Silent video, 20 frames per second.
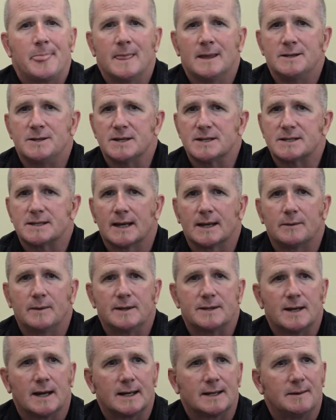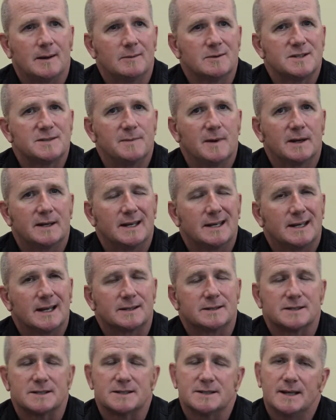Just like we talked about with smoke
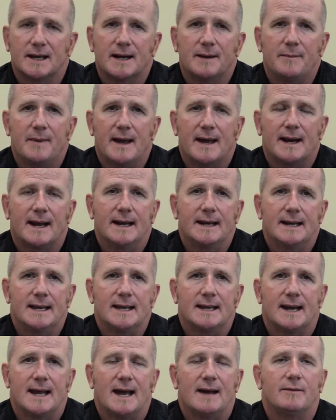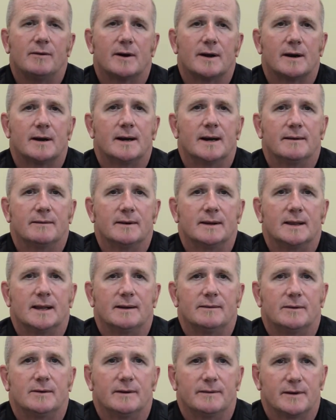detectors, it's not a bad idea to have one on every
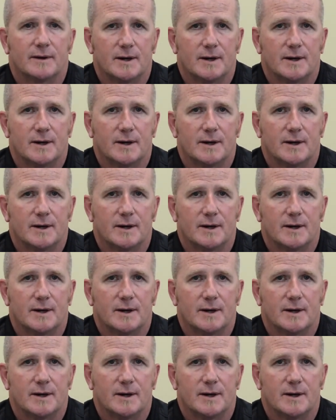level of your